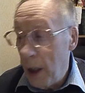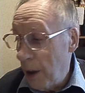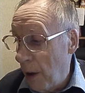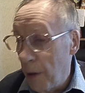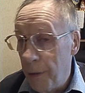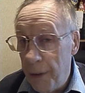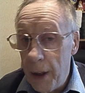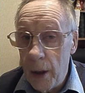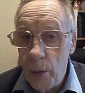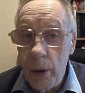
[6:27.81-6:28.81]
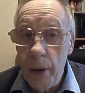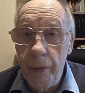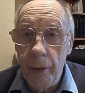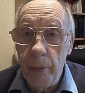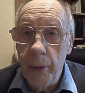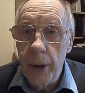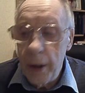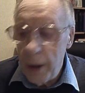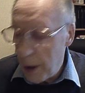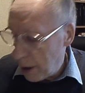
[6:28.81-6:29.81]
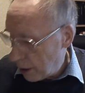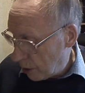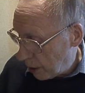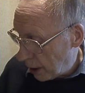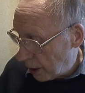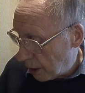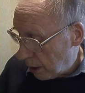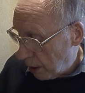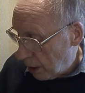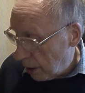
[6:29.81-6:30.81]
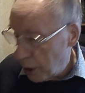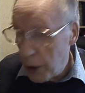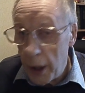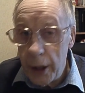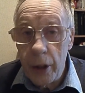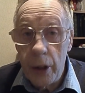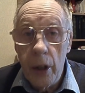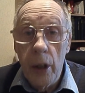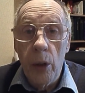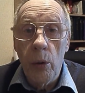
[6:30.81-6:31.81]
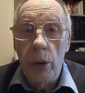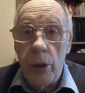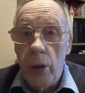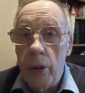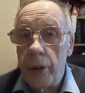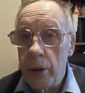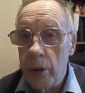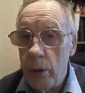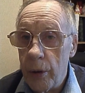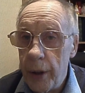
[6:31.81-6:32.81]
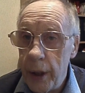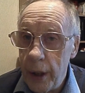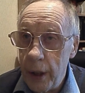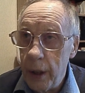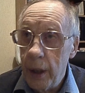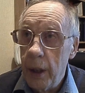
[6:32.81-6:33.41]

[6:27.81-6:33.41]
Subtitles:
not far away from the train sheds was also the